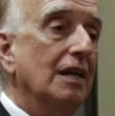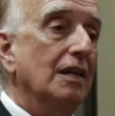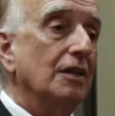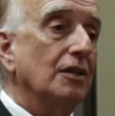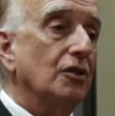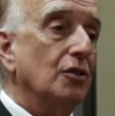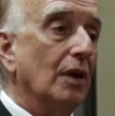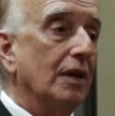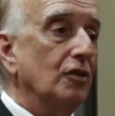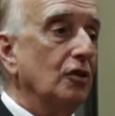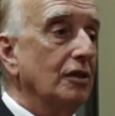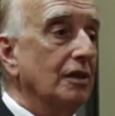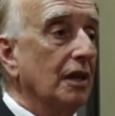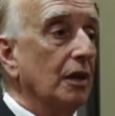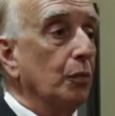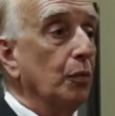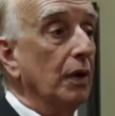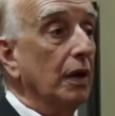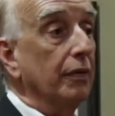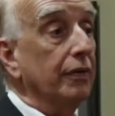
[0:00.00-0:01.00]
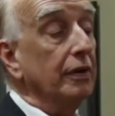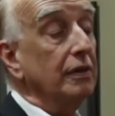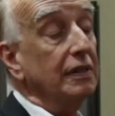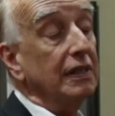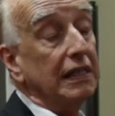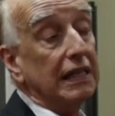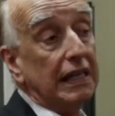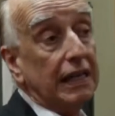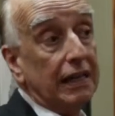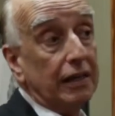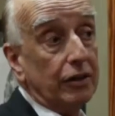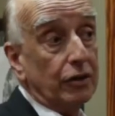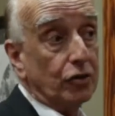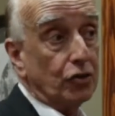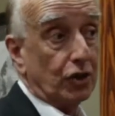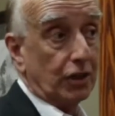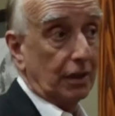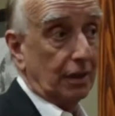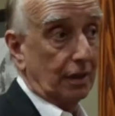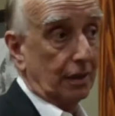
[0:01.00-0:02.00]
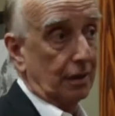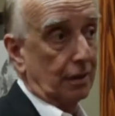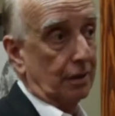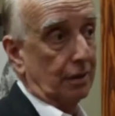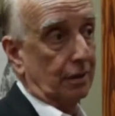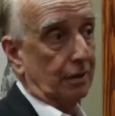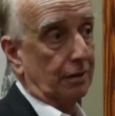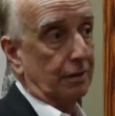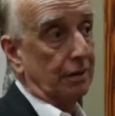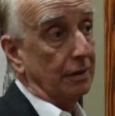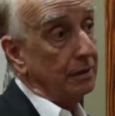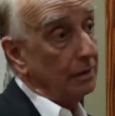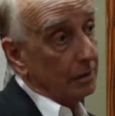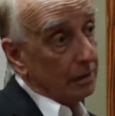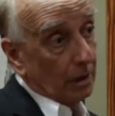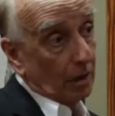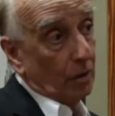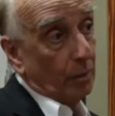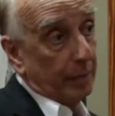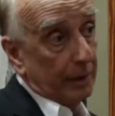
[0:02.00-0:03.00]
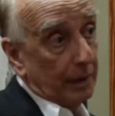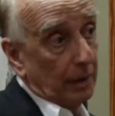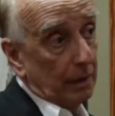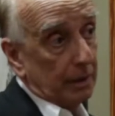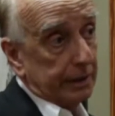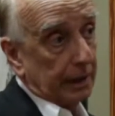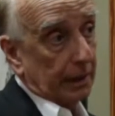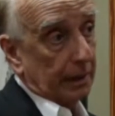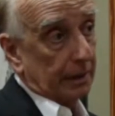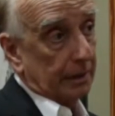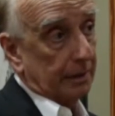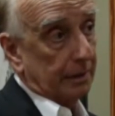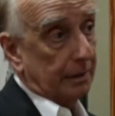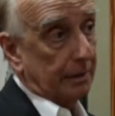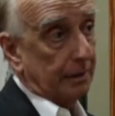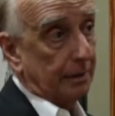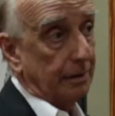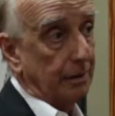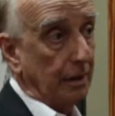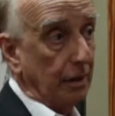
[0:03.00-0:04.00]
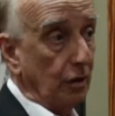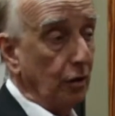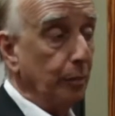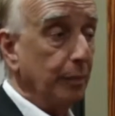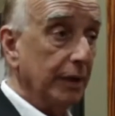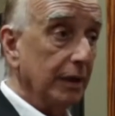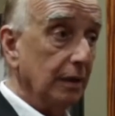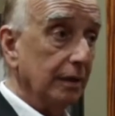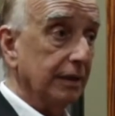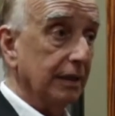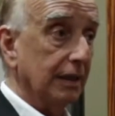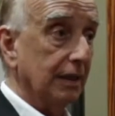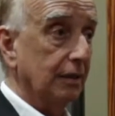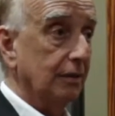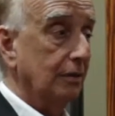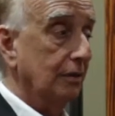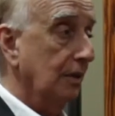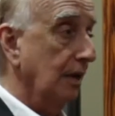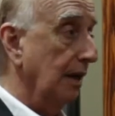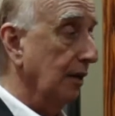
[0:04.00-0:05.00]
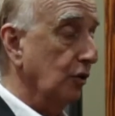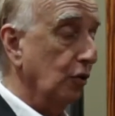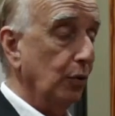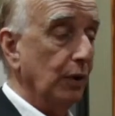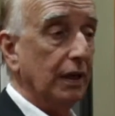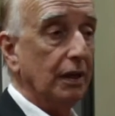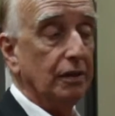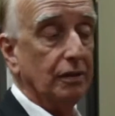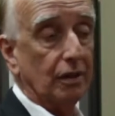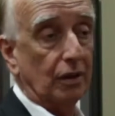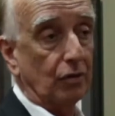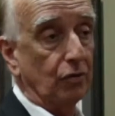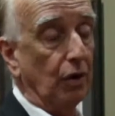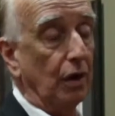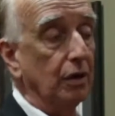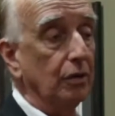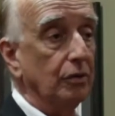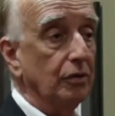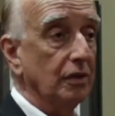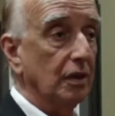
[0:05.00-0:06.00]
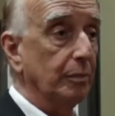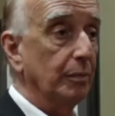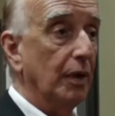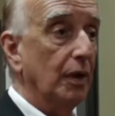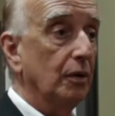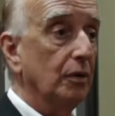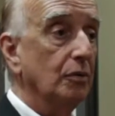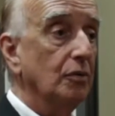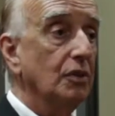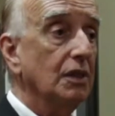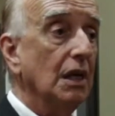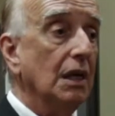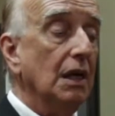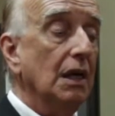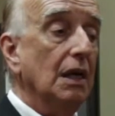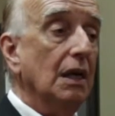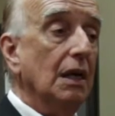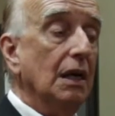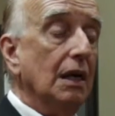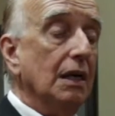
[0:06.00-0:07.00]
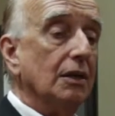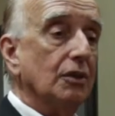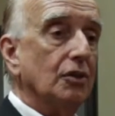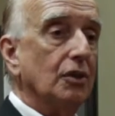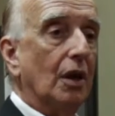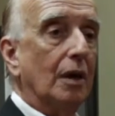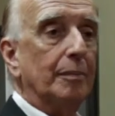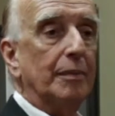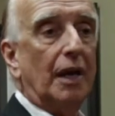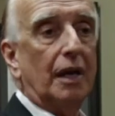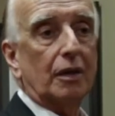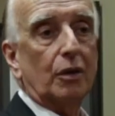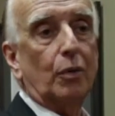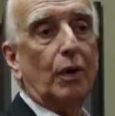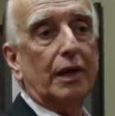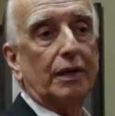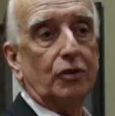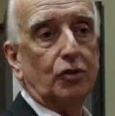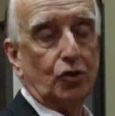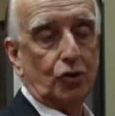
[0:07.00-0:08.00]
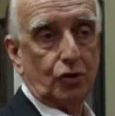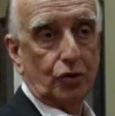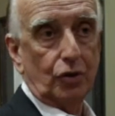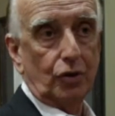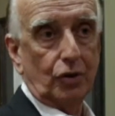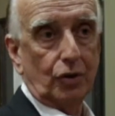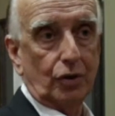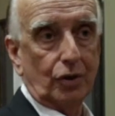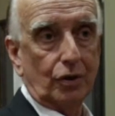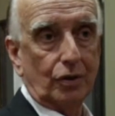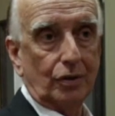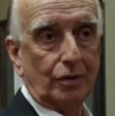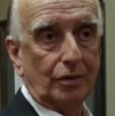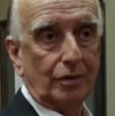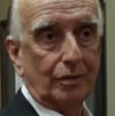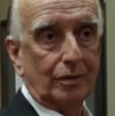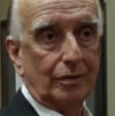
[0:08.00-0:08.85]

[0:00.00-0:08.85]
So I just said, well, there's an energy here. This is an old building. It's an old building. It's got creaks and groans and moans. So I'm not quite sure